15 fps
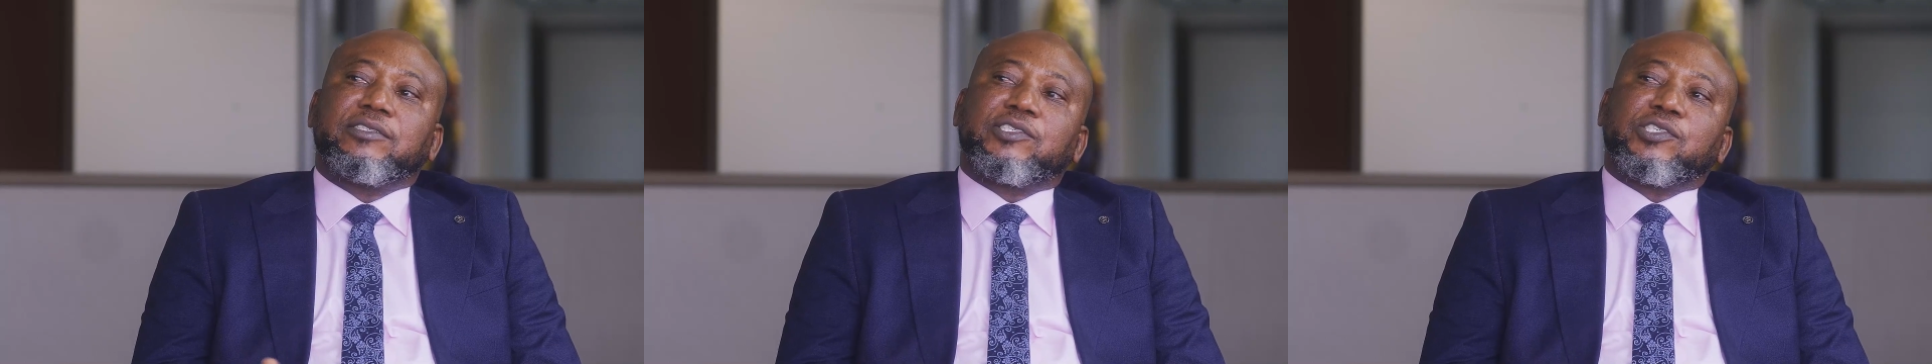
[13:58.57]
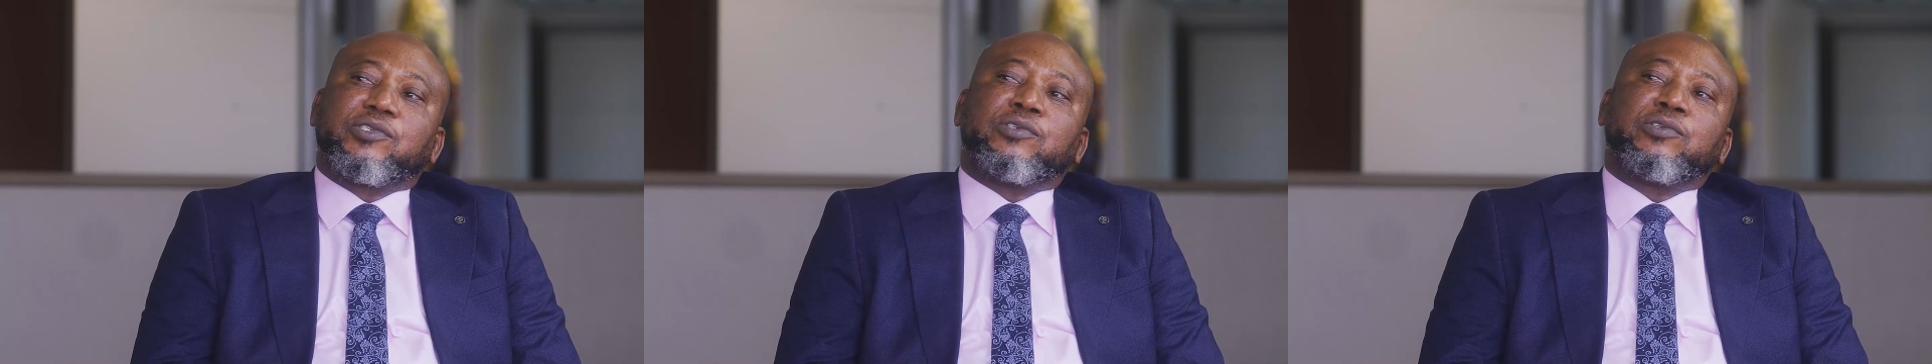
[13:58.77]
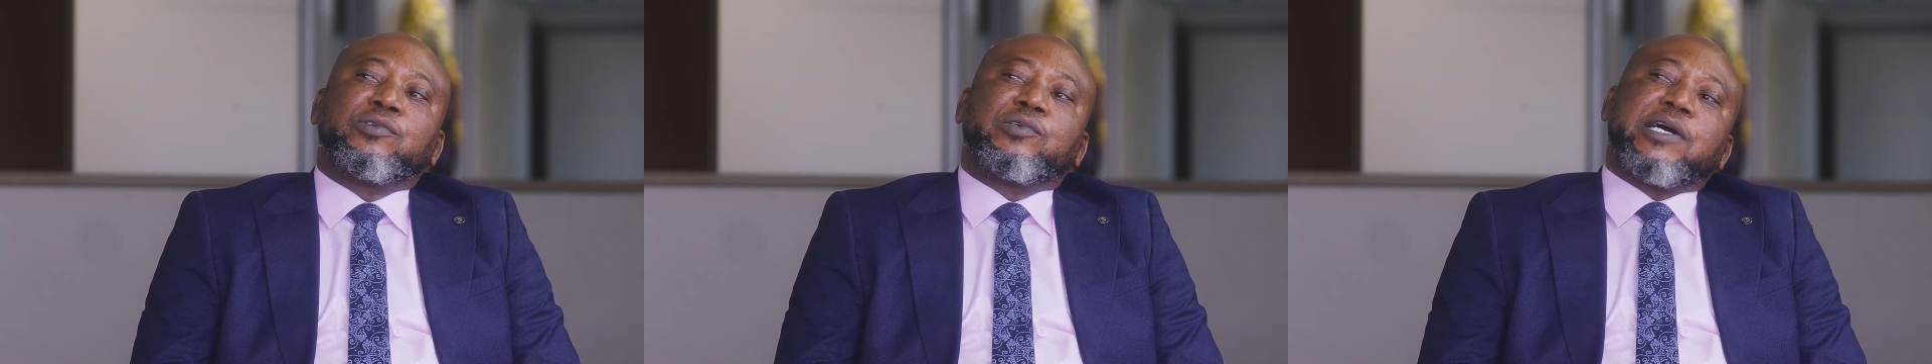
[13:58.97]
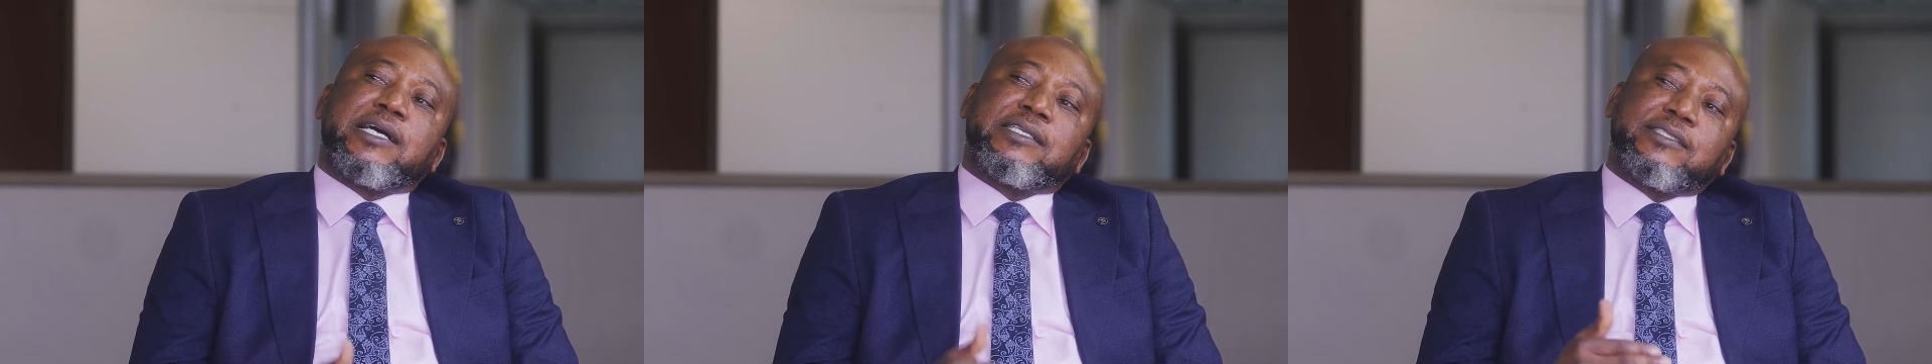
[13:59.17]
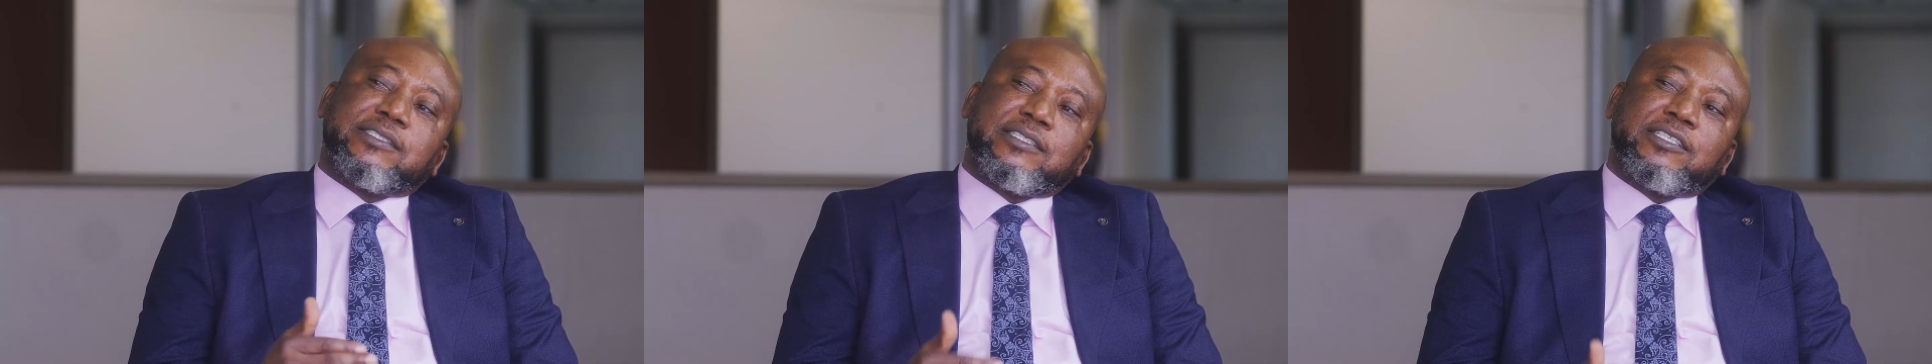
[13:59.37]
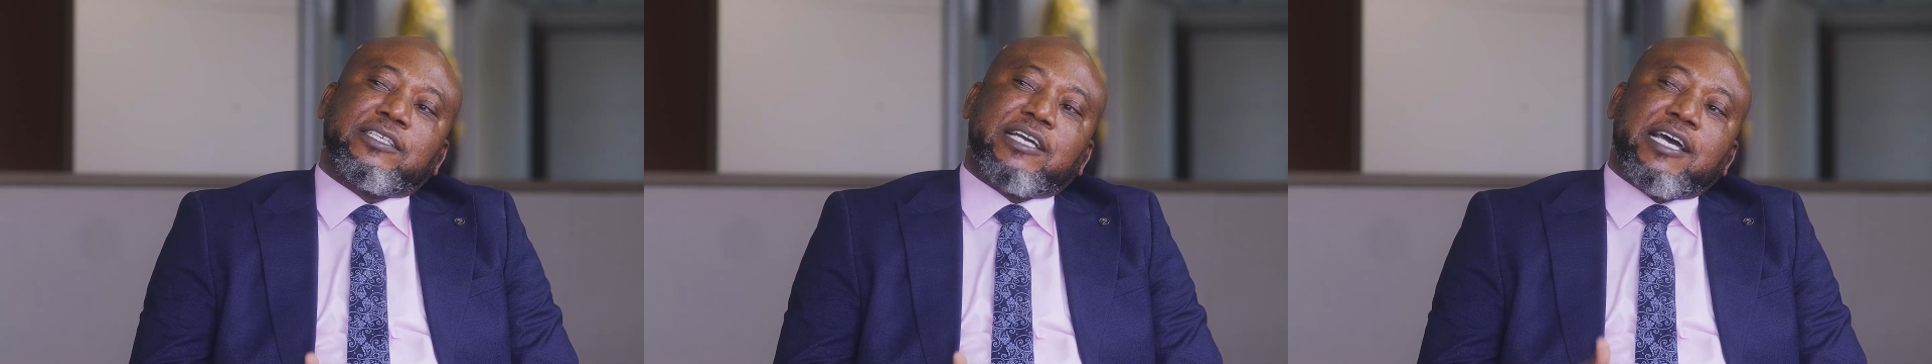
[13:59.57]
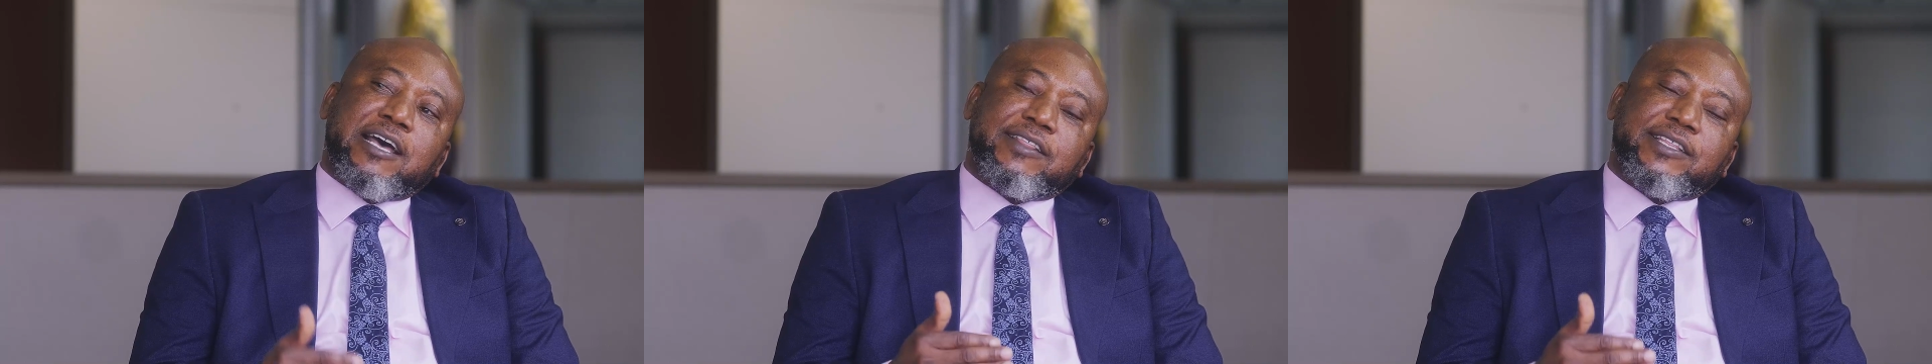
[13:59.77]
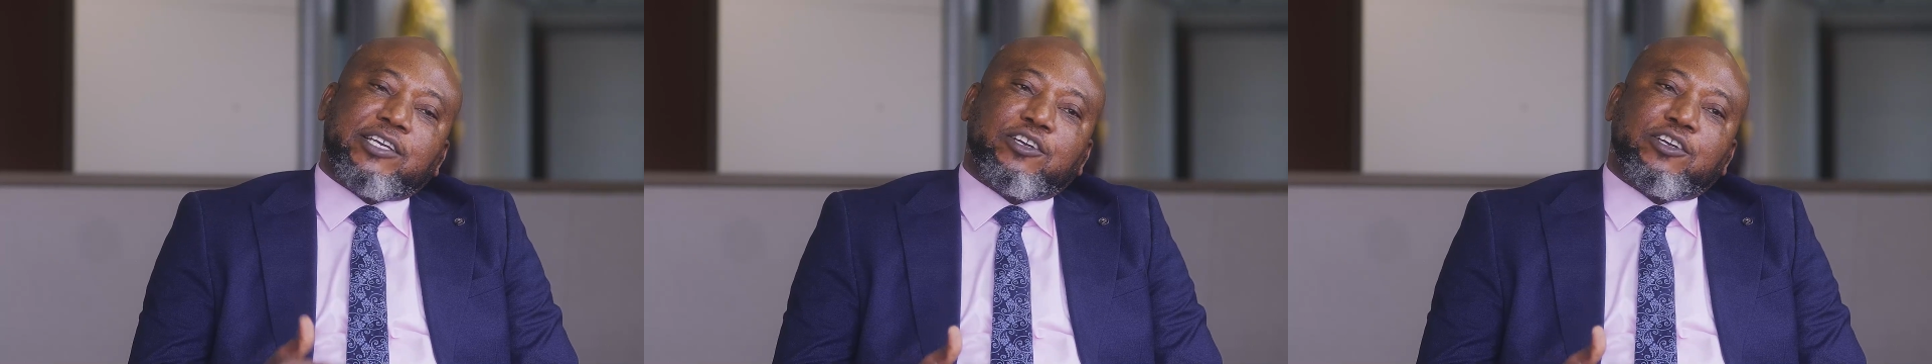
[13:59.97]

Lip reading: So, as the